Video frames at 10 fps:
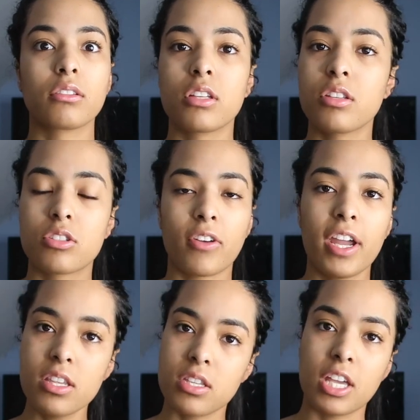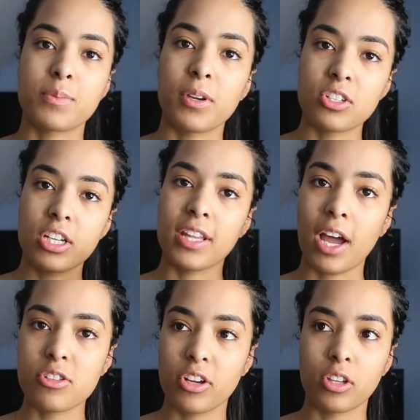this is crazy, especially
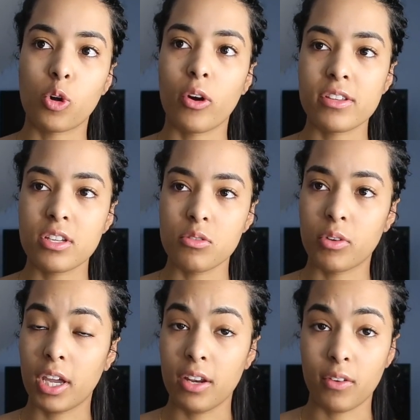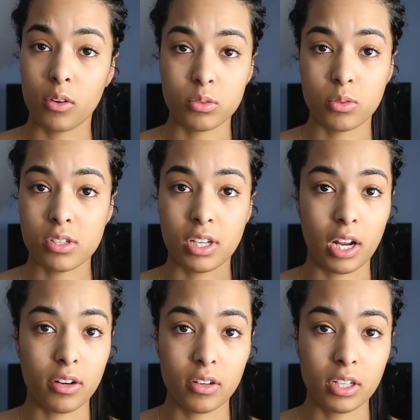now during the quarantine. You can't even go to a
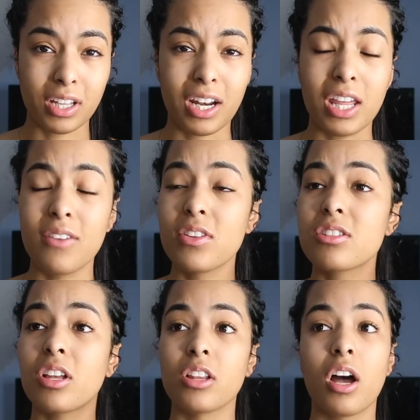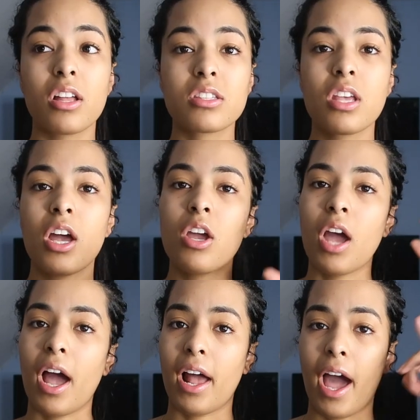salon or nothing, and even salons,
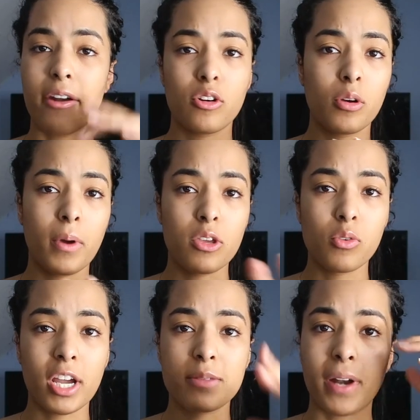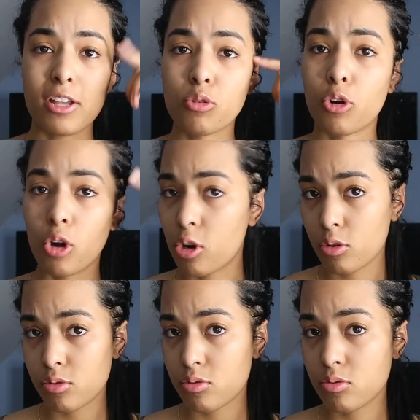I don't know about you guys, but I do
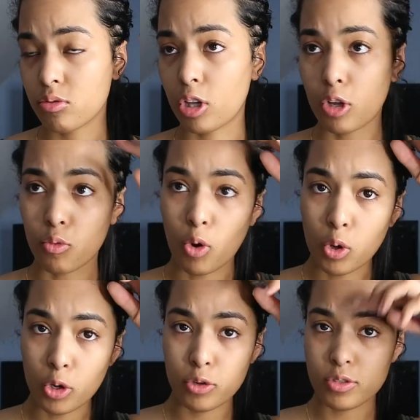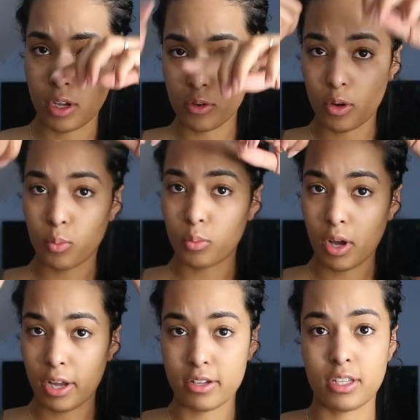rolos, the little rollers. I don't
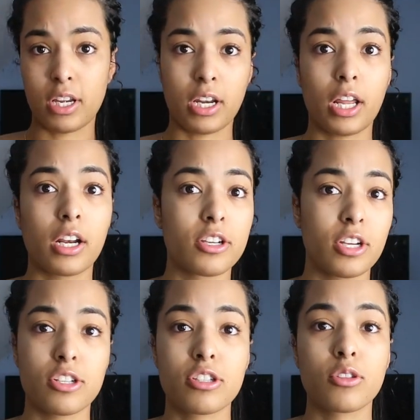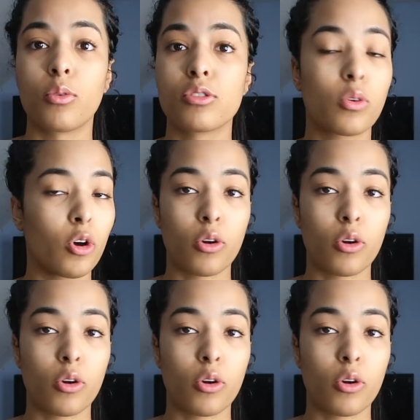know how to say it in English. I just know it's called